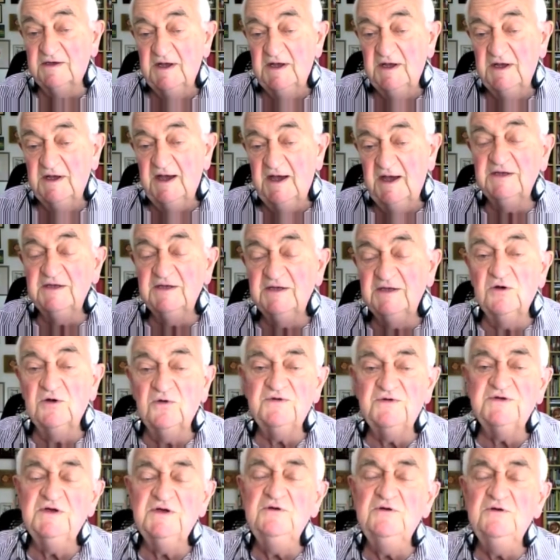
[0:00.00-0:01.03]
and
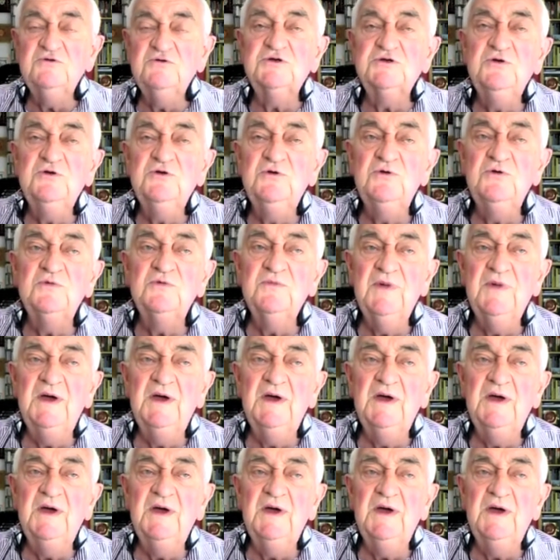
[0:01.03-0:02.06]
also to
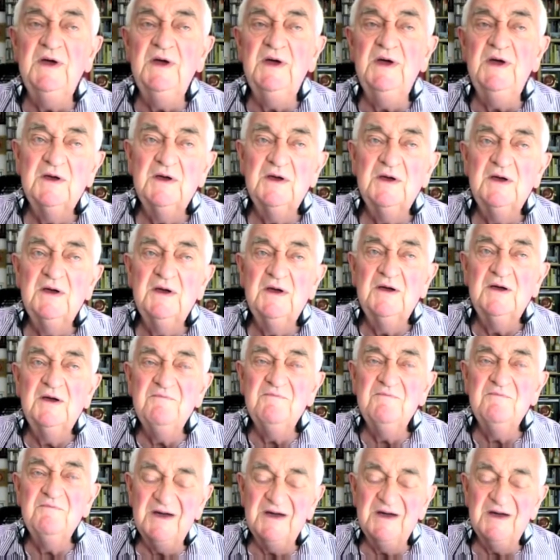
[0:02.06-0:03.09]
make them
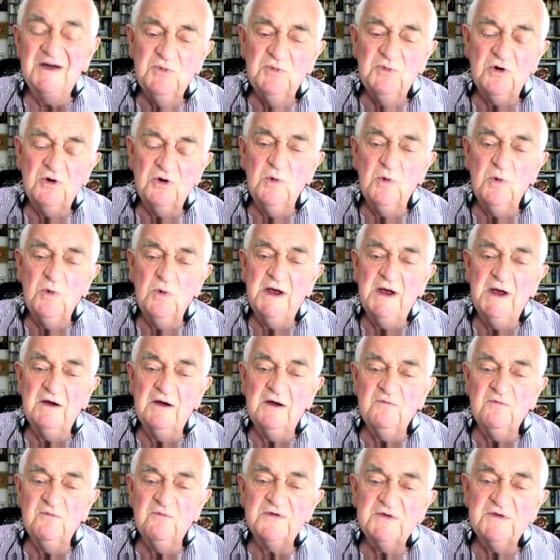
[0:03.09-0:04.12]
much more aware of
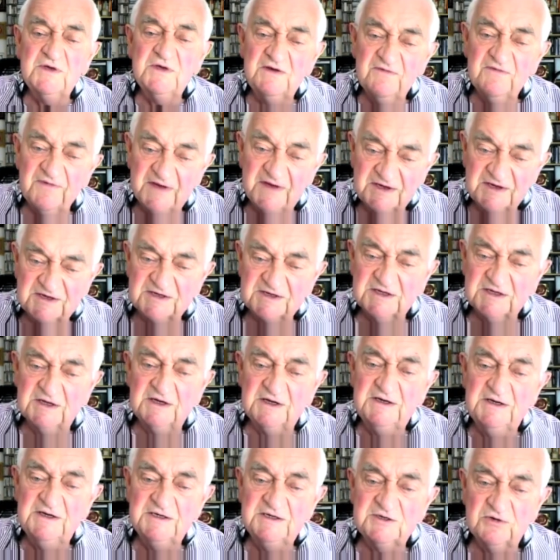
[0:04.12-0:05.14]
what the investor
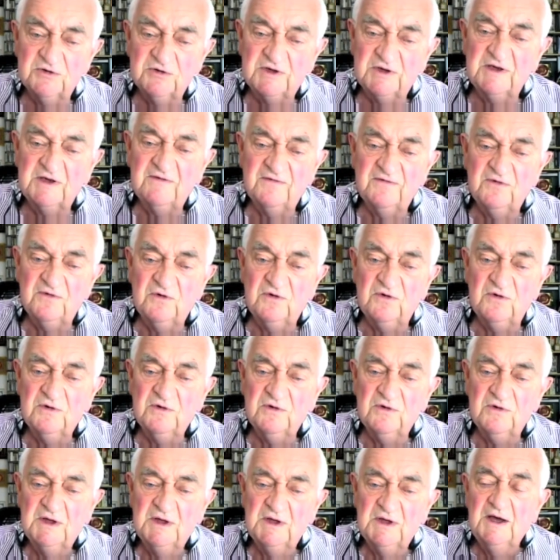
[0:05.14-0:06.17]
is looking for.
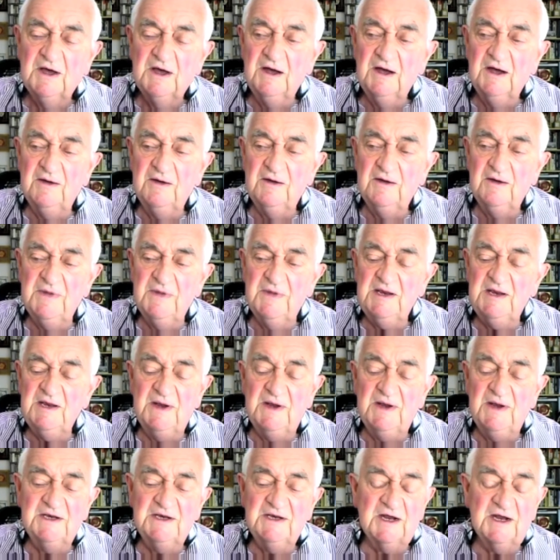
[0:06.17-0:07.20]

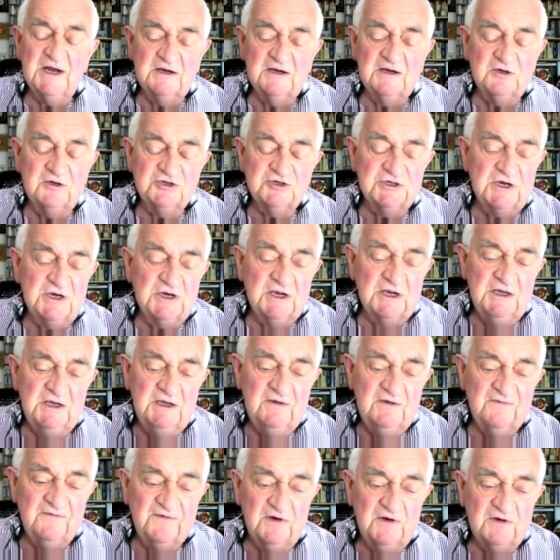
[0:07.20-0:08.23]
Many technologically
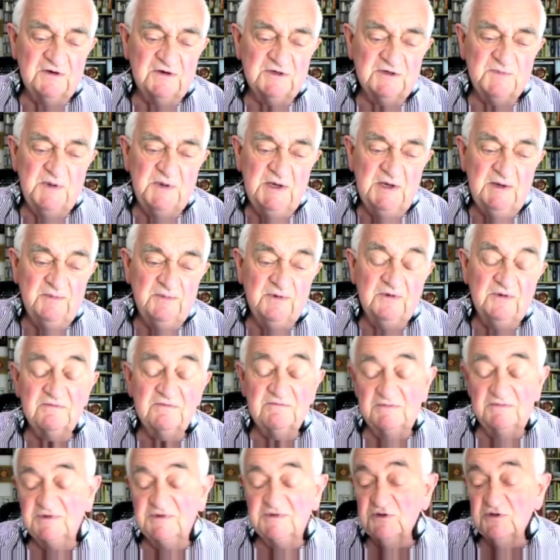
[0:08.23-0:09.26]
focused people
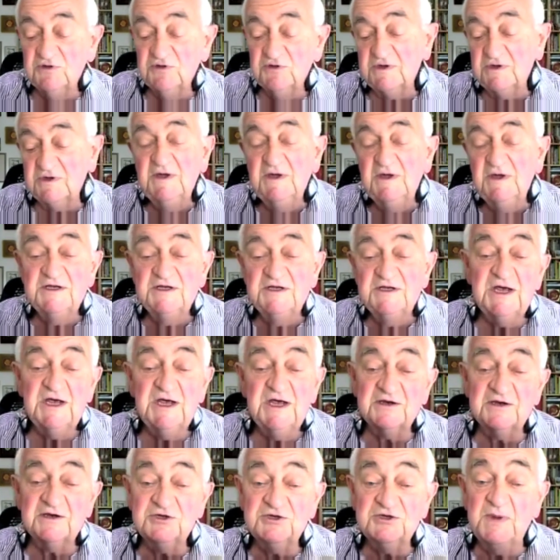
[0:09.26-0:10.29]
talk techno
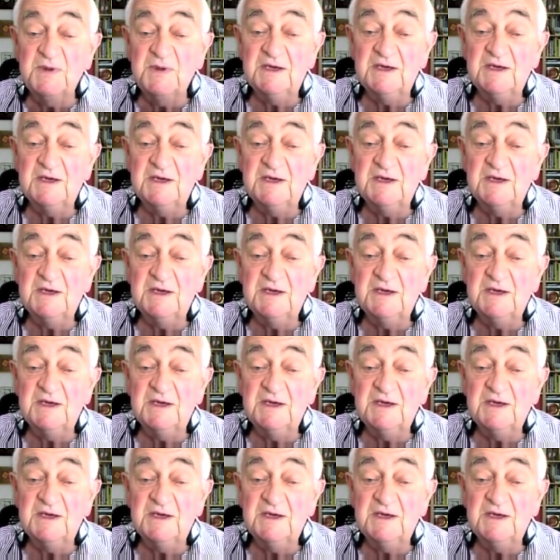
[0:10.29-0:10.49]
speak,